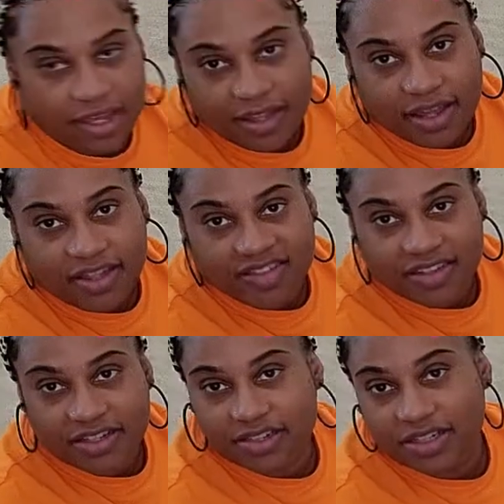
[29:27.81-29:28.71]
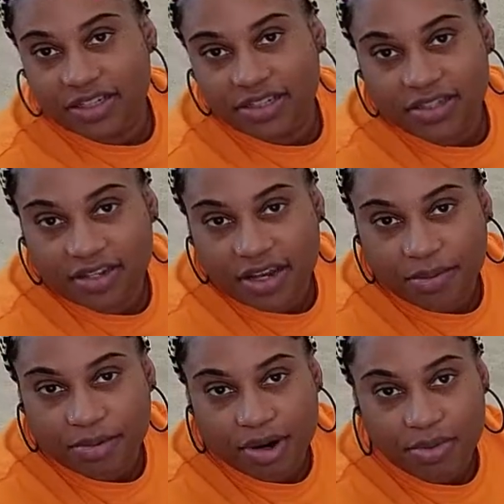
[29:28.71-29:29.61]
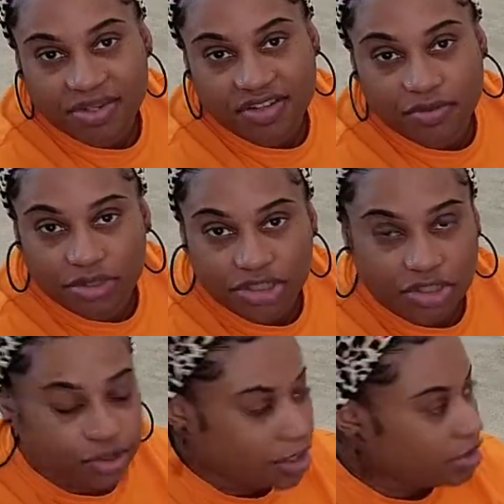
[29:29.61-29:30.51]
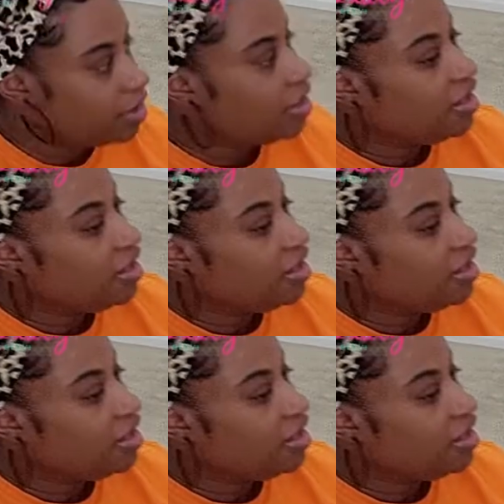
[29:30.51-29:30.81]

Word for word: like I said she did, and I promised I would show y'all.